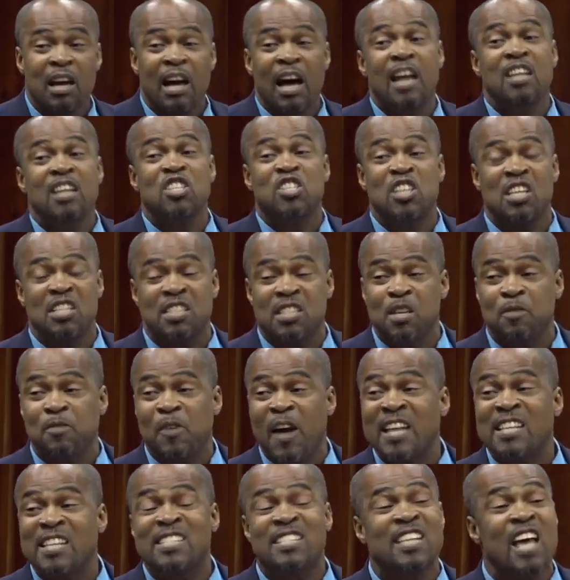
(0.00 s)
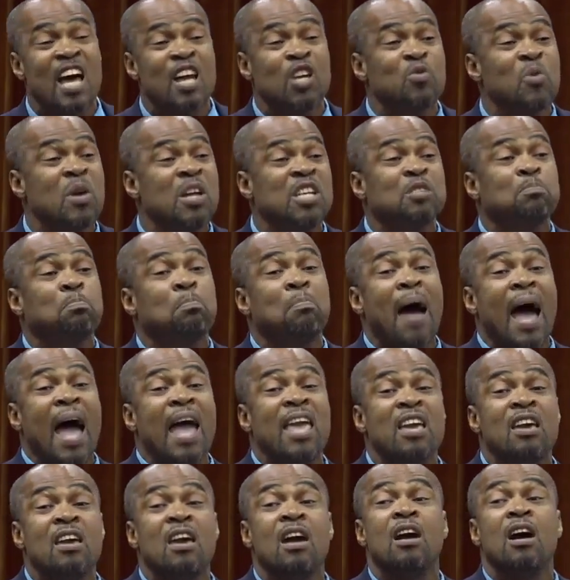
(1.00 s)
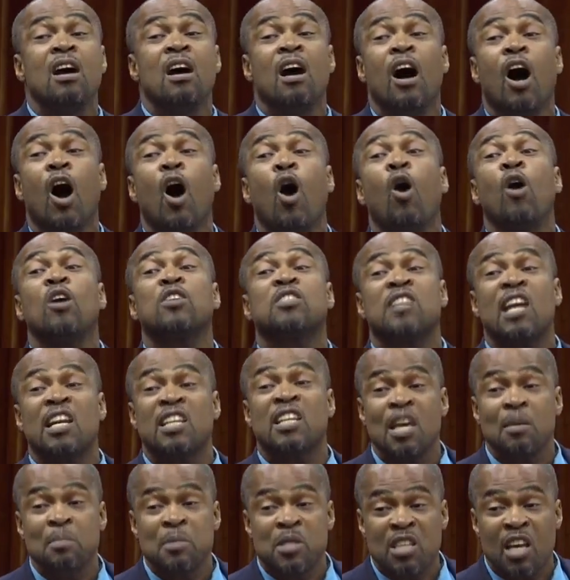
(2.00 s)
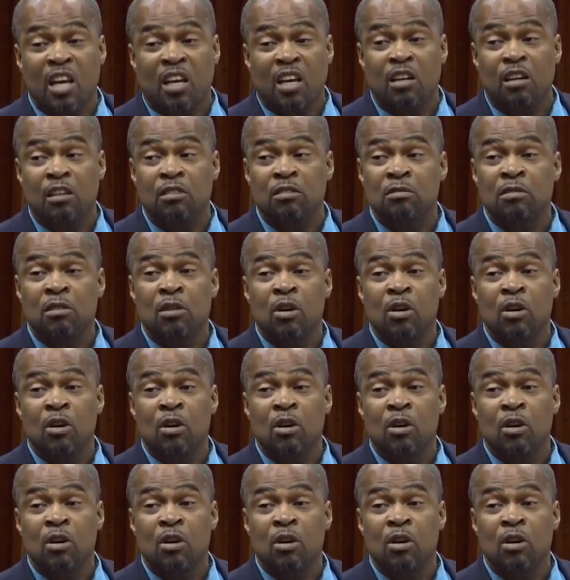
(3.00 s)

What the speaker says: and justified, sandwiched by a horse that came second